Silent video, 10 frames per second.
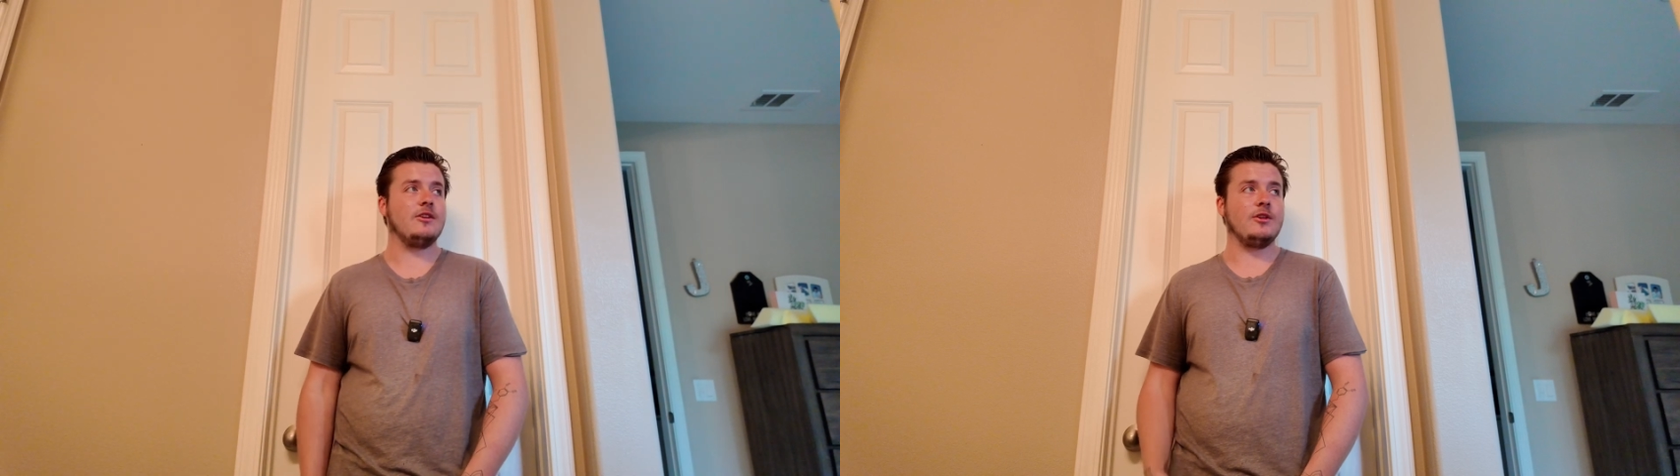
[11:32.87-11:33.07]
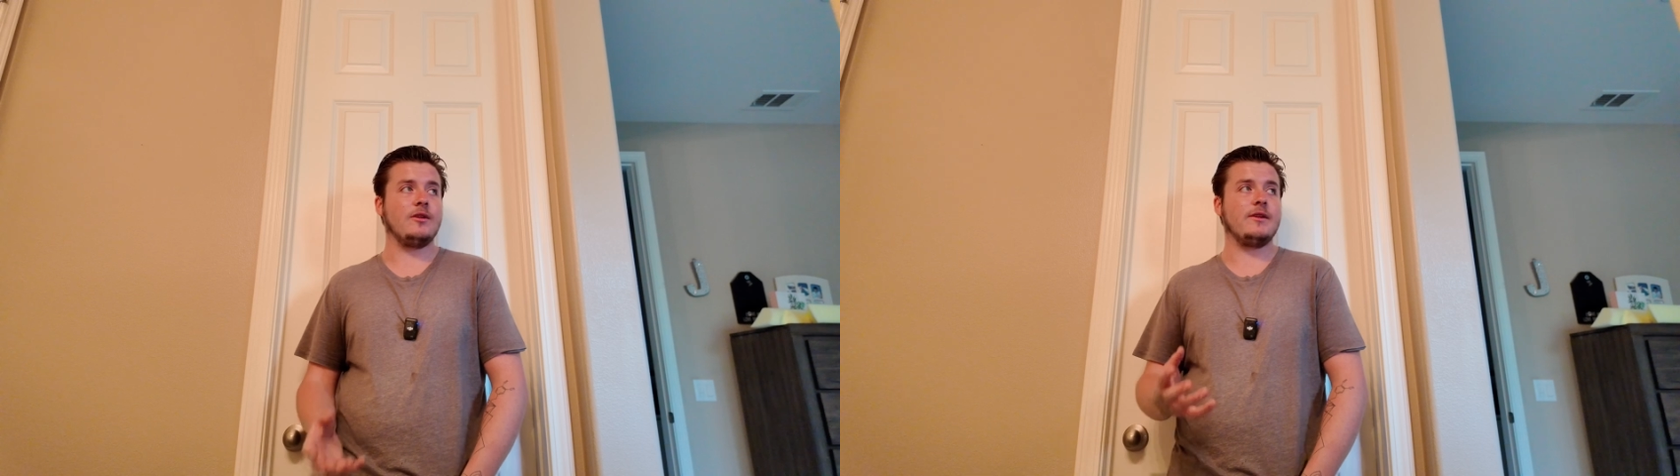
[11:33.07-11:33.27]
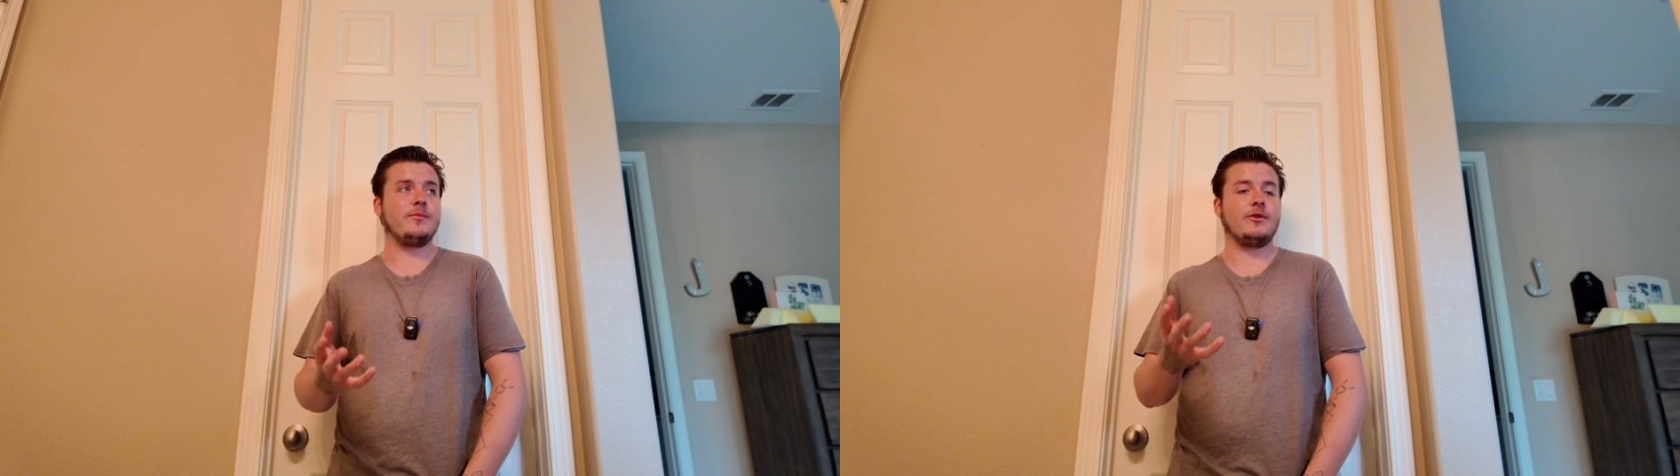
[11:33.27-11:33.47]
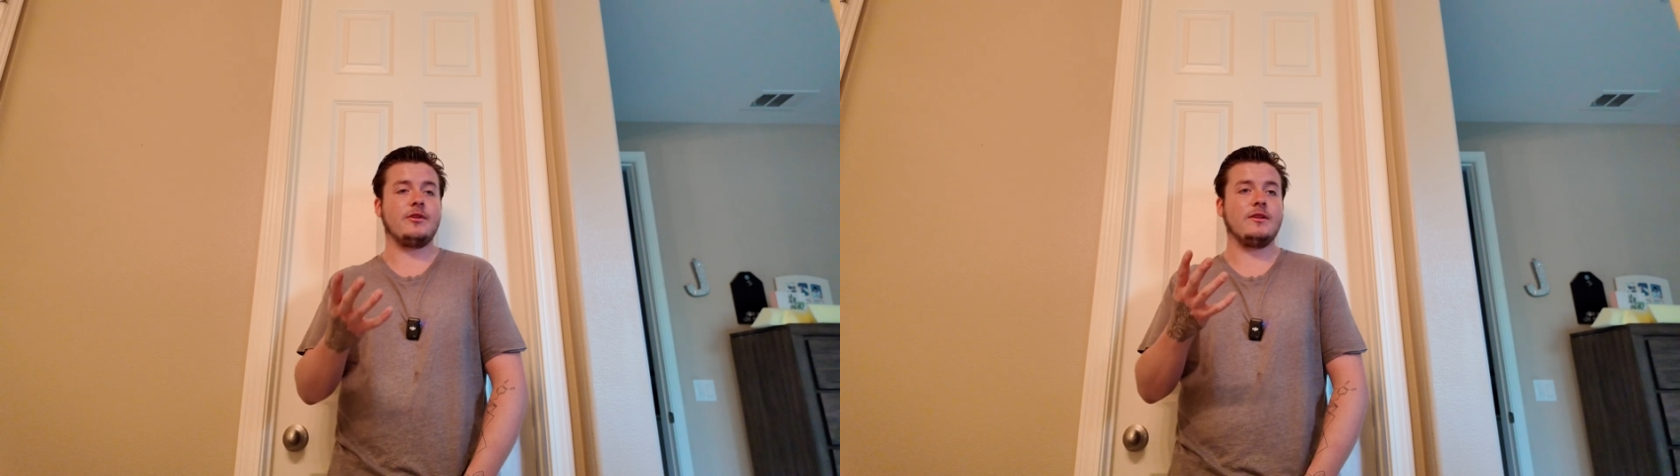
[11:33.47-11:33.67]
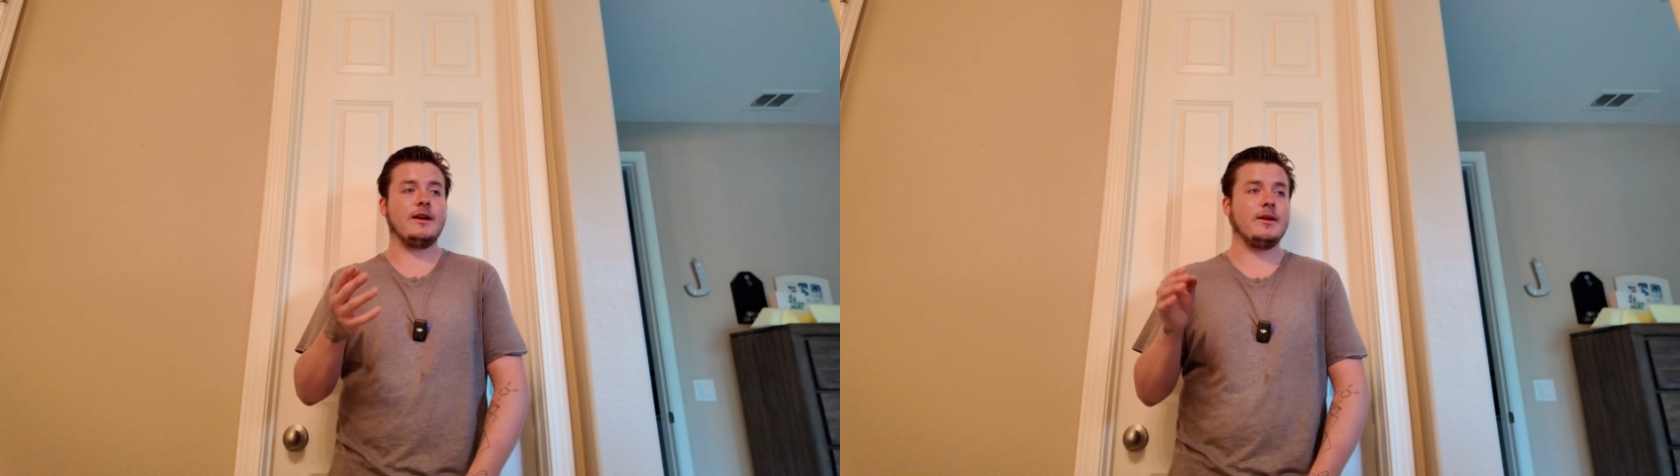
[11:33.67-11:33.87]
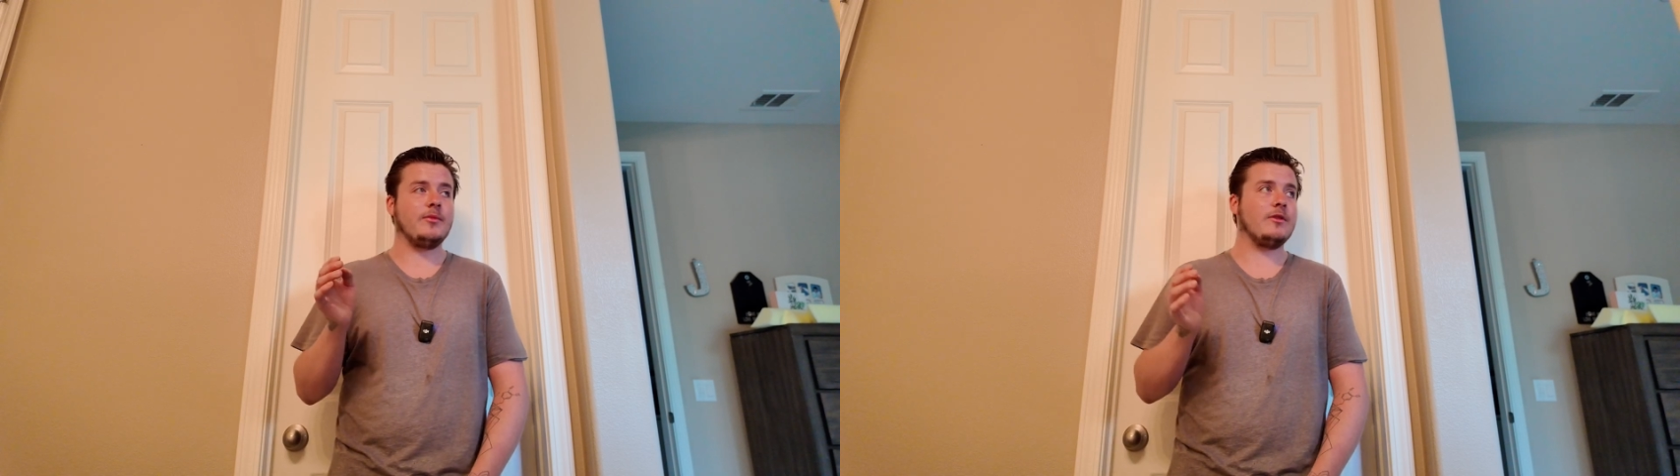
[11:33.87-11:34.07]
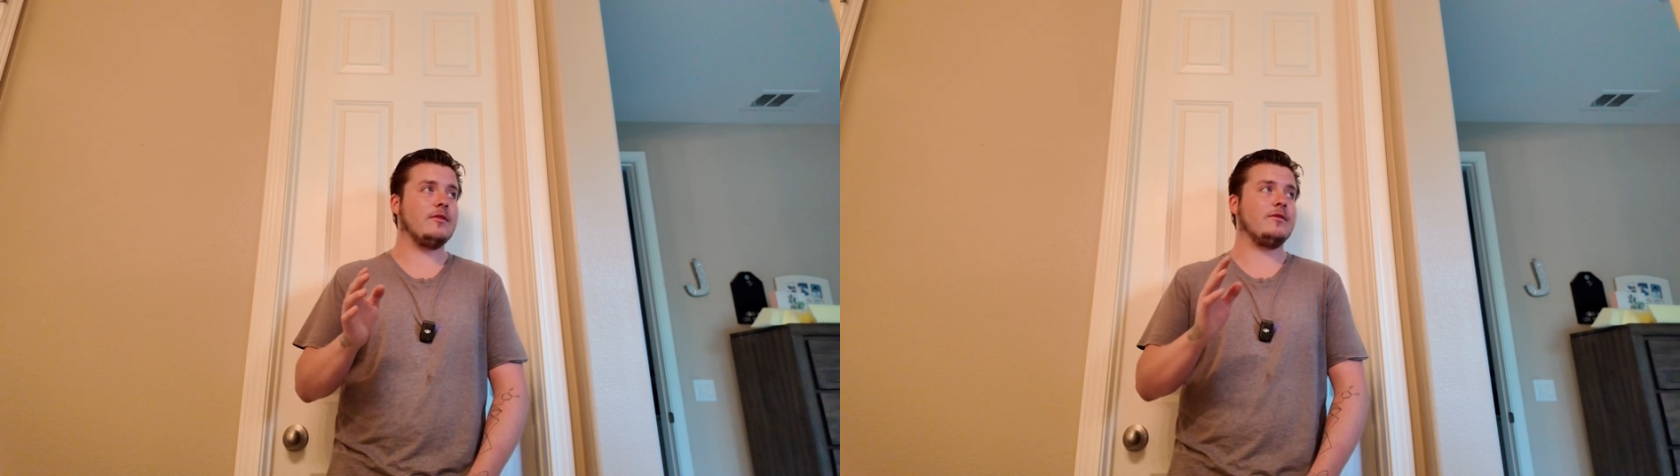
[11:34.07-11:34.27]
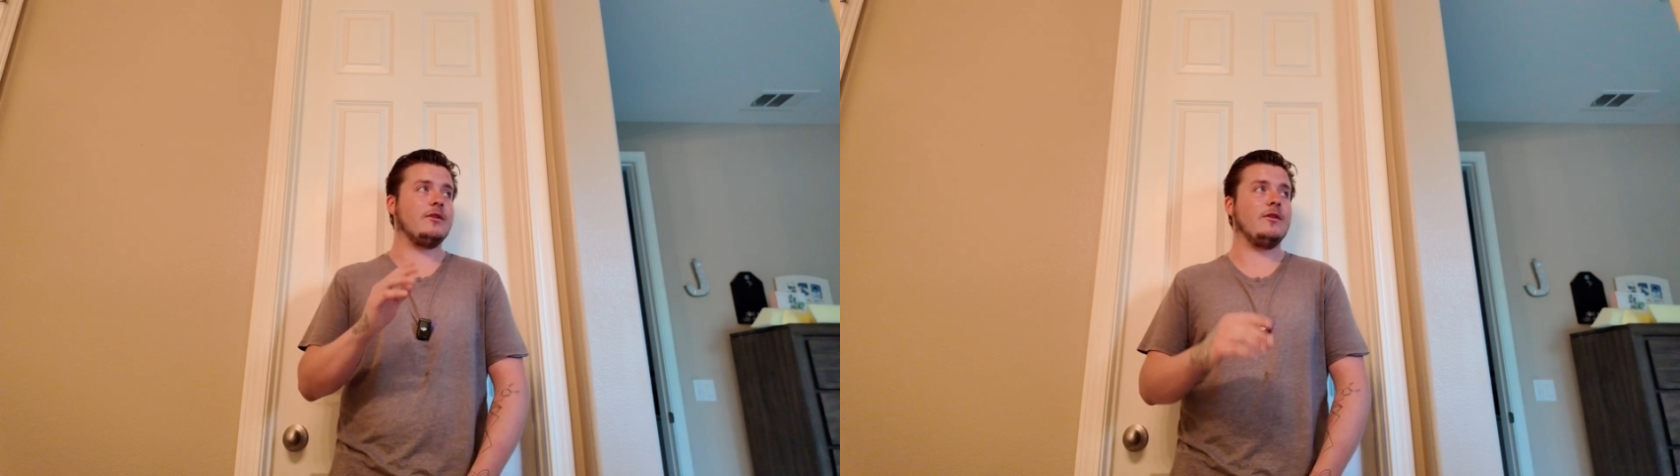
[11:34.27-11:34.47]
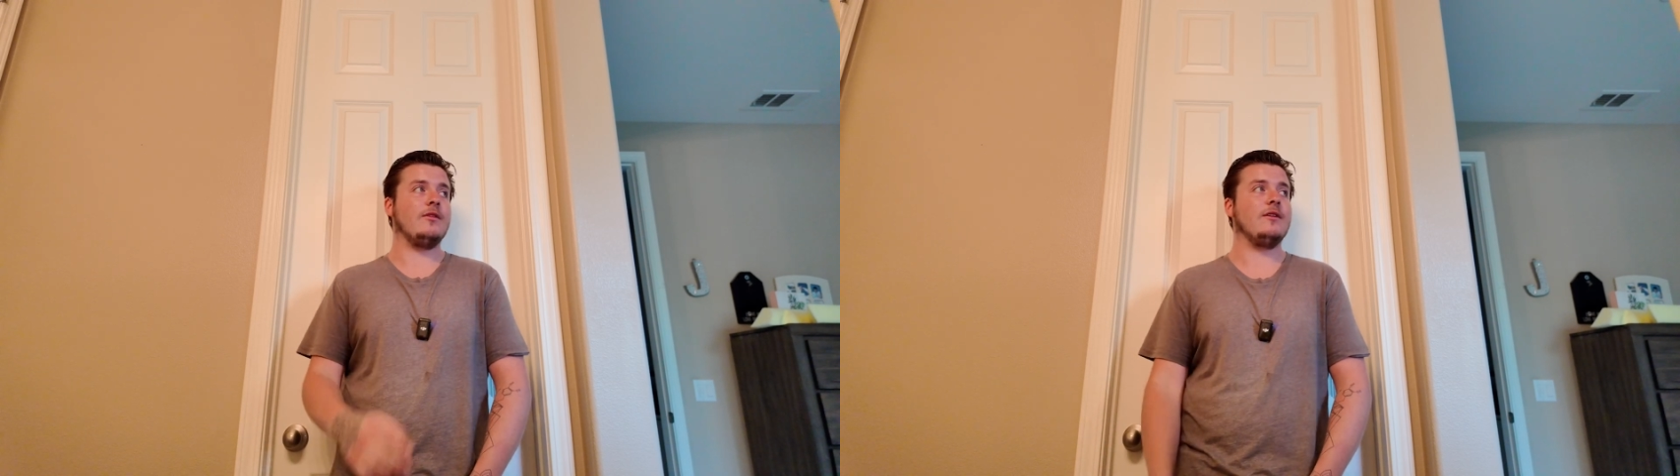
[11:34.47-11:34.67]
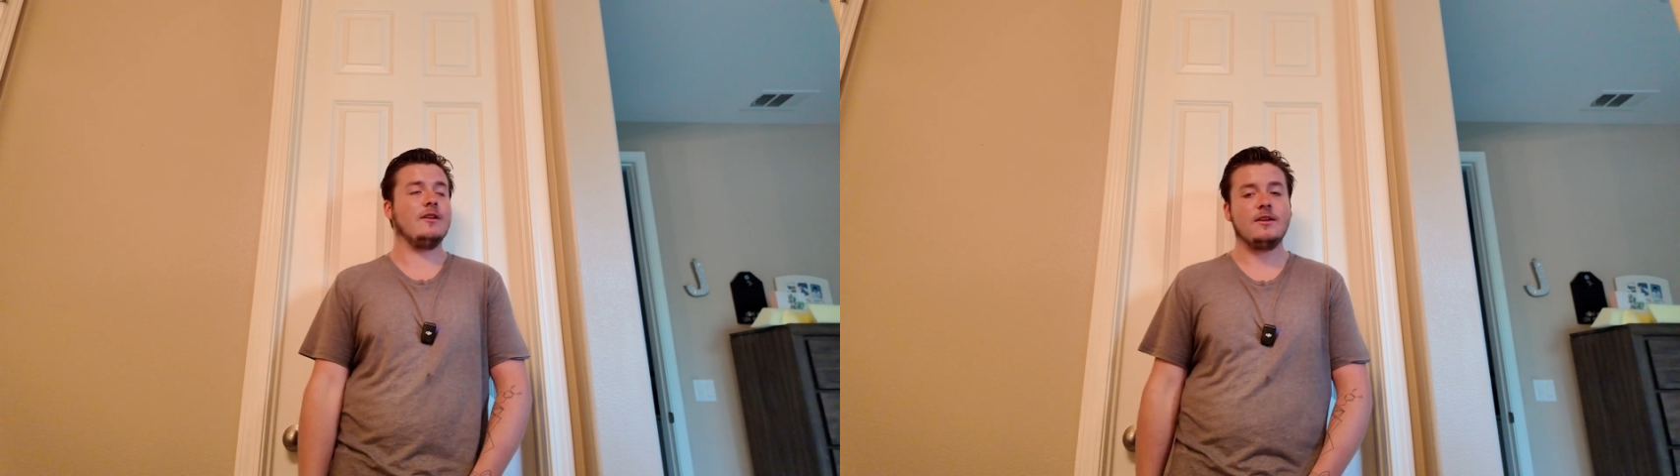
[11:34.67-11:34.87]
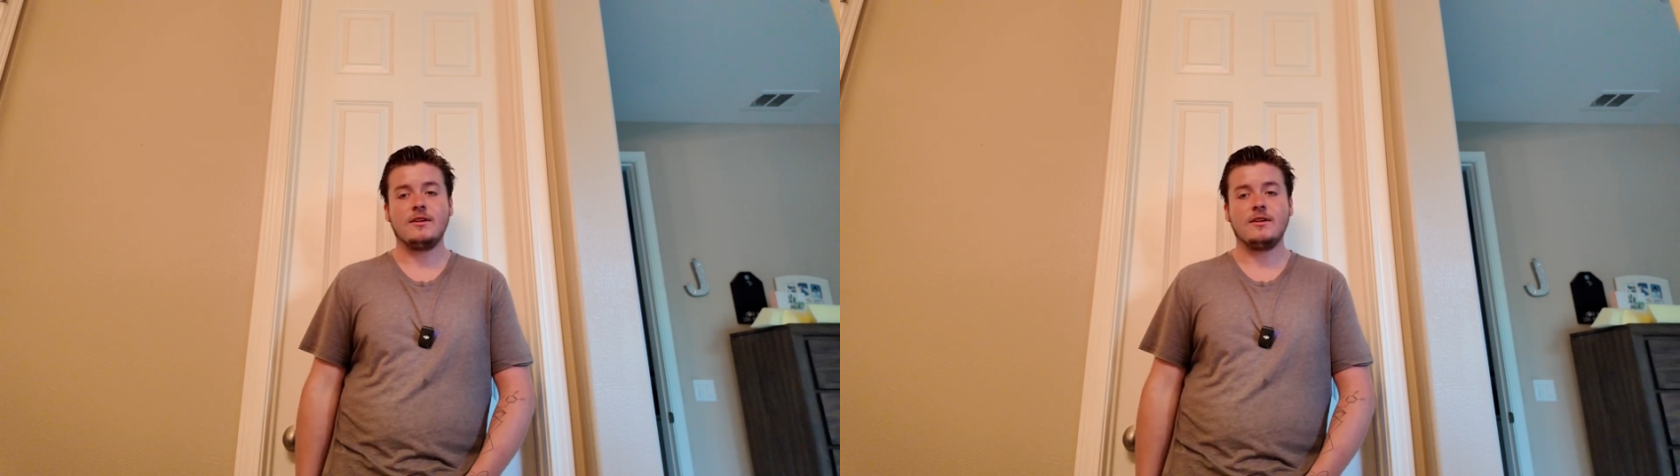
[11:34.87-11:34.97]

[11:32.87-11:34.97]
You're at pure light, pure flow.